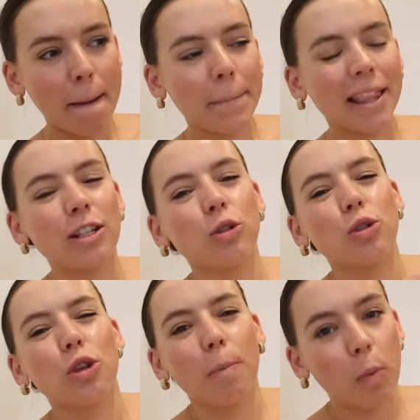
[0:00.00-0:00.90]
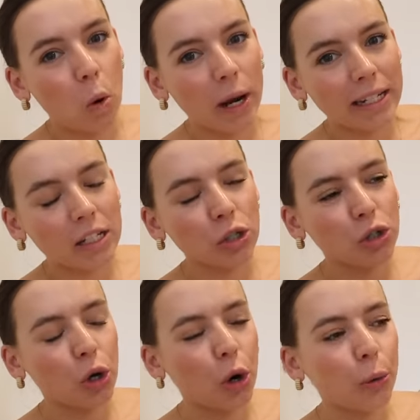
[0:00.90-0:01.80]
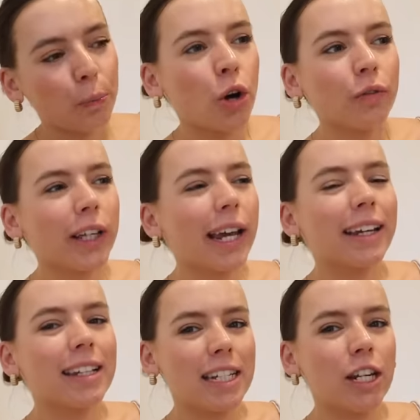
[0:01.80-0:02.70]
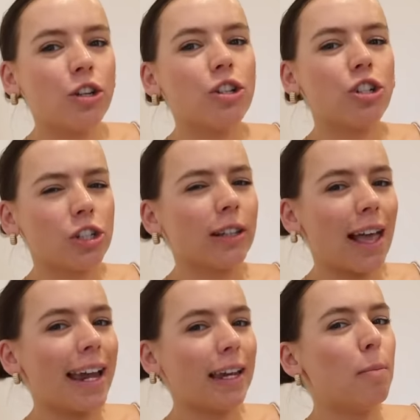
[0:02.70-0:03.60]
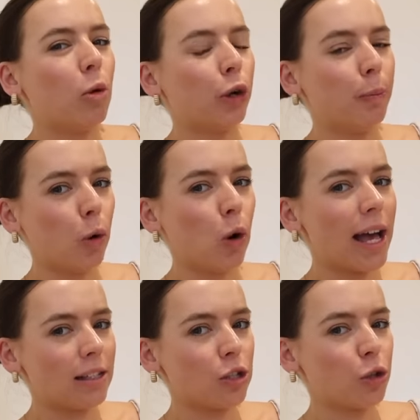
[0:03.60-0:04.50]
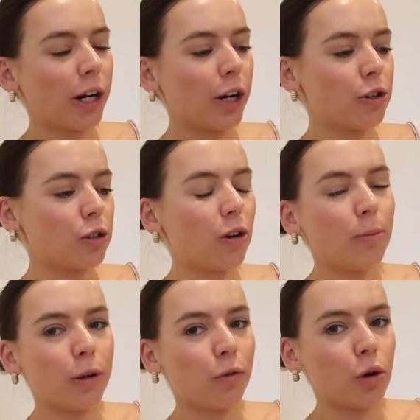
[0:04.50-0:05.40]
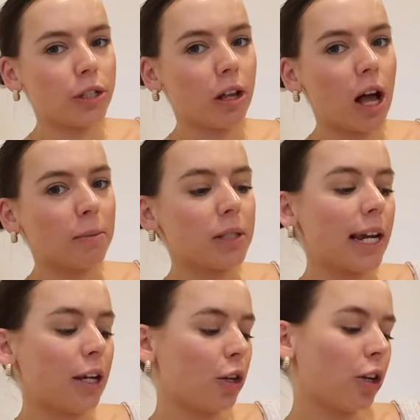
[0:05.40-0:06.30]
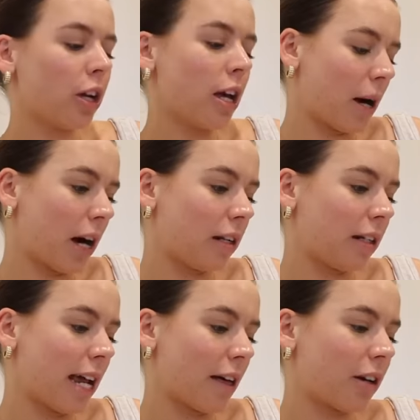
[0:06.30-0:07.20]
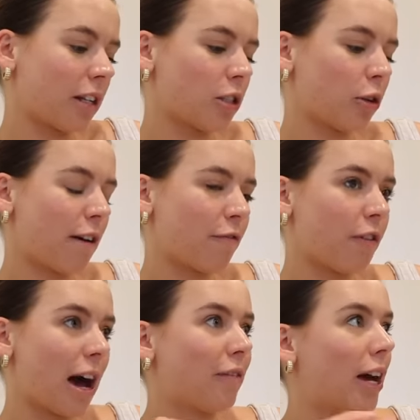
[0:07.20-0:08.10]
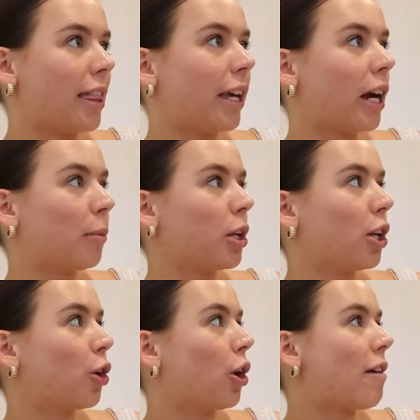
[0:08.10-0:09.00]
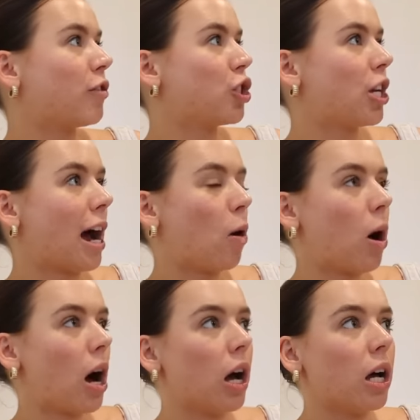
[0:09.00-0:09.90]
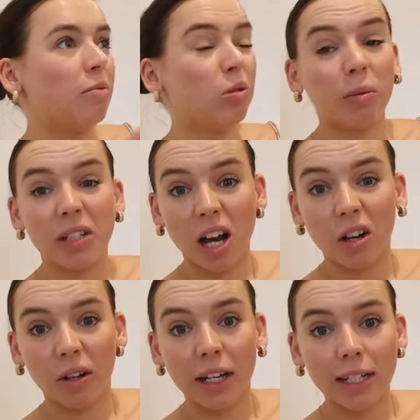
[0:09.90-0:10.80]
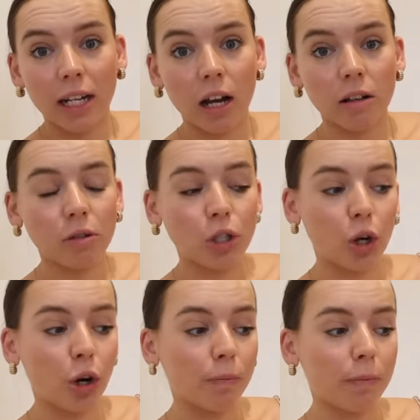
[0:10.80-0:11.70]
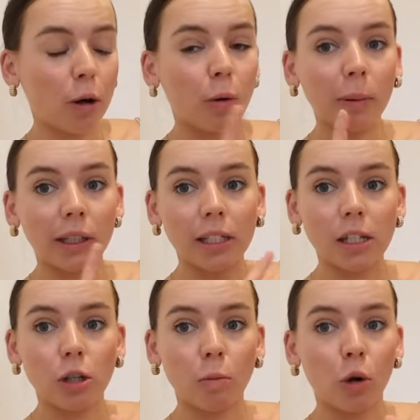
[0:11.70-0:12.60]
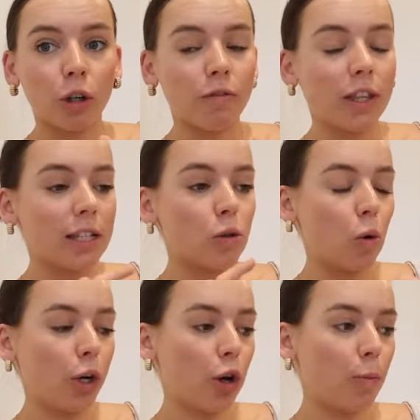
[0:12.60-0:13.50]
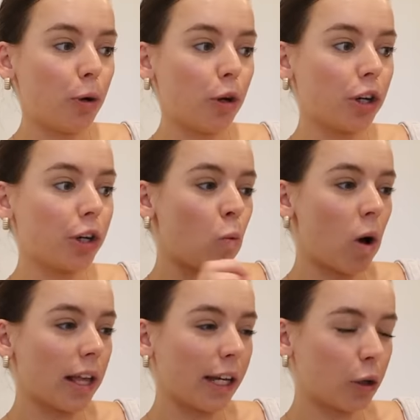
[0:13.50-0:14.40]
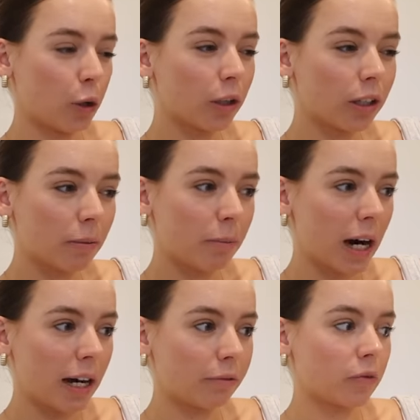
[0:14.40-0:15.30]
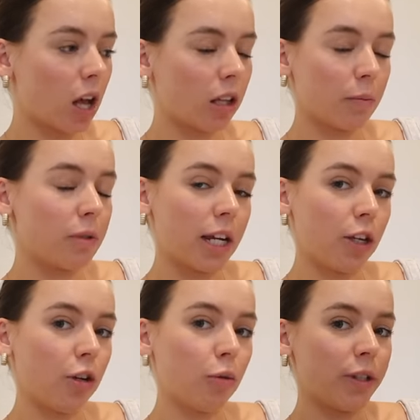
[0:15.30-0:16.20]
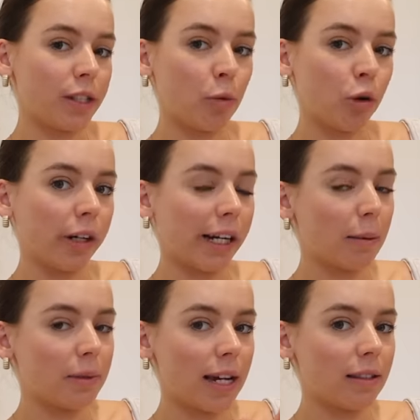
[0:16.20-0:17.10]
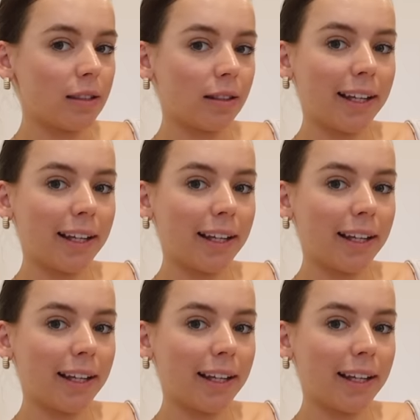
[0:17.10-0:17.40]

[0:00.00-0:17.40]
but that's also the point. So hopefully I continue to just like it more and more as the story goes on, but of course I'll update you. But now that it's around 5, I think I'm gonna go have a shower and probably start cooking dinner. So I'll probably listen to more of this audiobook while I cook, but I'll update you with some more reading updates